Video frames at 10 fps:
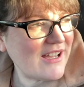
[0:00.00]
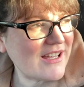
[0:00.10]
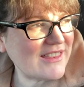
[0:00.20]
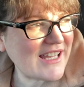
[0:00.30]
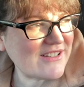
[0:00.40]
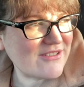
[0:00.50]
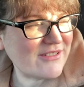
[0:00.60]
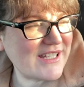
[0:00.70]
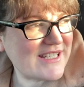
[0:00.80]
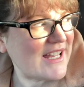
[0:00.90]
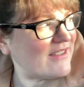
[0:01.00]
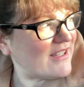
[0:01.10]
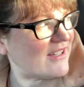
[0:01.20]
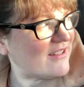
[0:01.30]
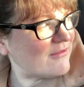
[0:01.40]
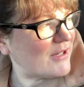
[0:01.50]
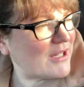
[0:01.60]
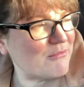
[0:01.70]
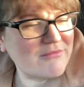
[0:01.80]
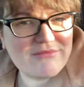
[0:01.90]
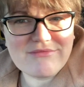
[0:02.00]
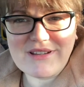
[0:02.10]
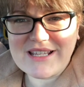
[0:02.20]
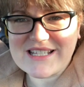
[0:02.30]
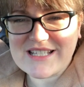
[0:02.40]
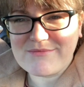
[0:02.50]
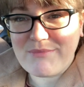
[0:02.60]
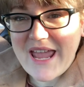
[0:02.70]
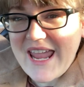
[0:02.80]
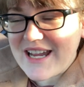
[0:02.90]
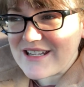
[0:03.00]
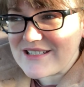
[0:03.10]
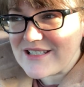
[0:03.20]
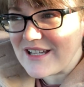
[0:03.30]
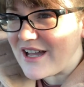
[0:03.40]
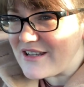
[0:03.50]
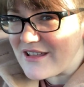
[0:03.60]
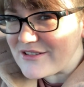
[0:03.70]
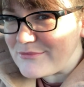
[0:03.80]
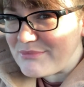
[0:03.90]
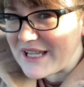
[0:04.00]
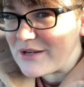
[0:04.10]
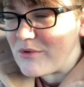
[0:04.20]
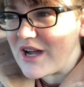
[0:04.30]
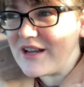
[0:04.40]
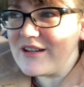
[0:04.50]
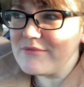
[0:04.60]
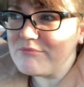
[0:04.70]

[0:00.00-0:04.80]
And Leg Scully said that we can expect another big one.